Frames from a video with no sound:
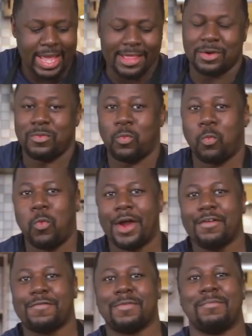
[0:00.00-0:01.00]
And then
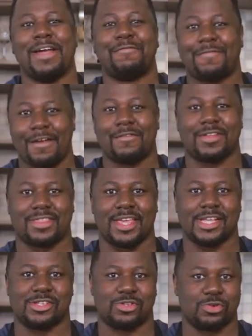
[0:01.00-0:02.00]
one of my favorite
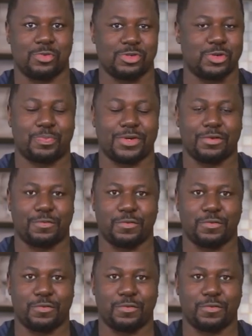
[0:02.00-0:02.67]
things to put in